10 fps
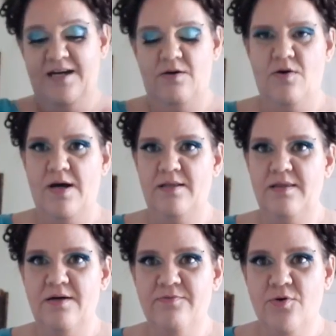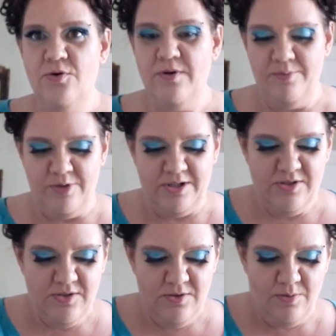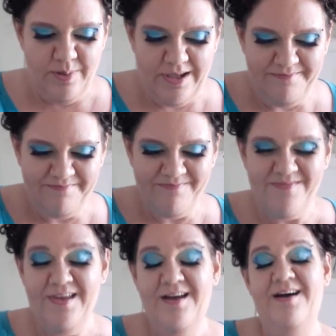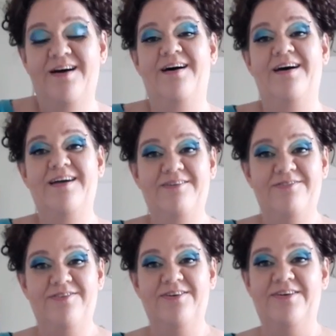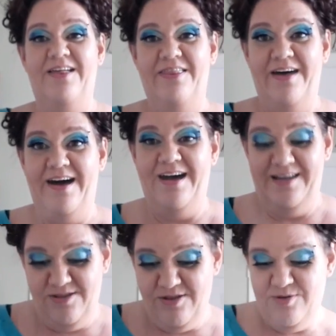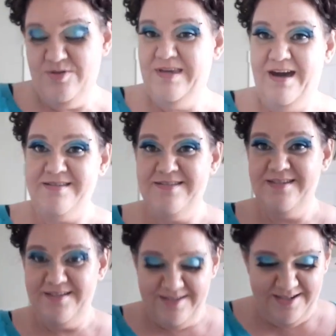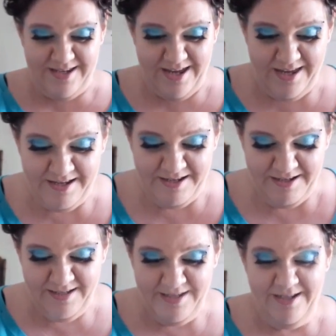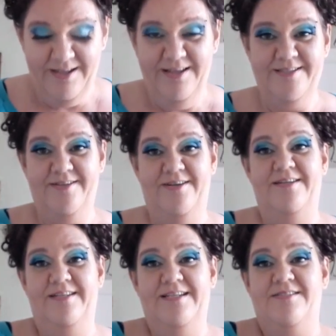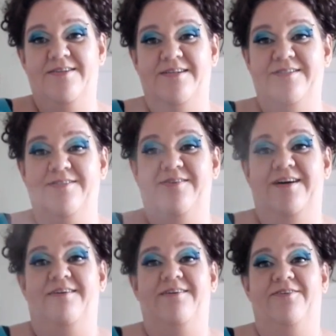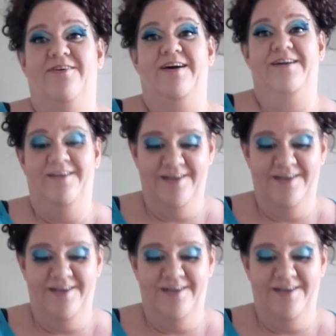Oh, I love cornbread too, but I ain't feeling that enthusiastic today. Let's not get too carried away.